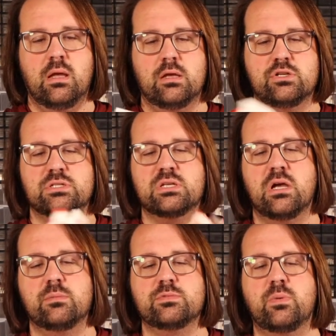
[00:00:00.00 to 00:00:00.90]
It just
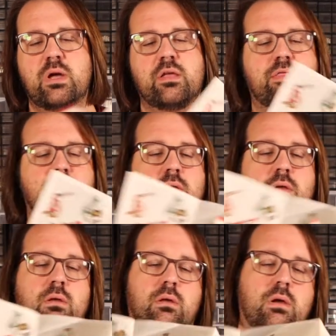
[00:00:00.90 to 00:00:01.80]
comes with
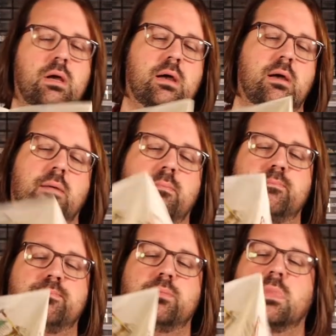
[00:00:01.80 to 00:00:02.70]
kind
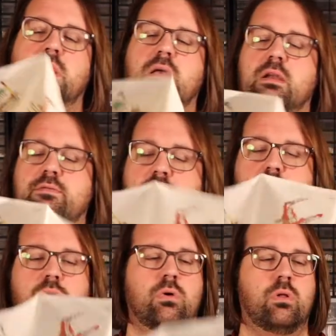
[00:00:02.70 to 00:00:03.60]
of a
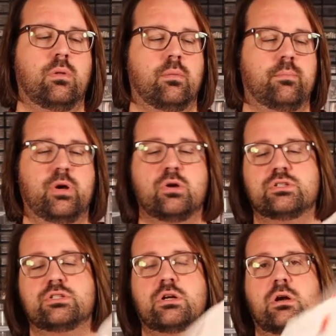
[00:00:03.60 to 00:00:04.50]
cool
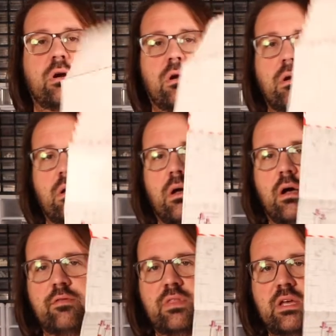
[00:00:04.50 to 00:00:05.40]
poster
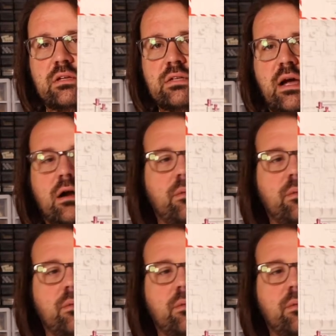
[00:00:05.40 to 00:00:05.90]
of the entire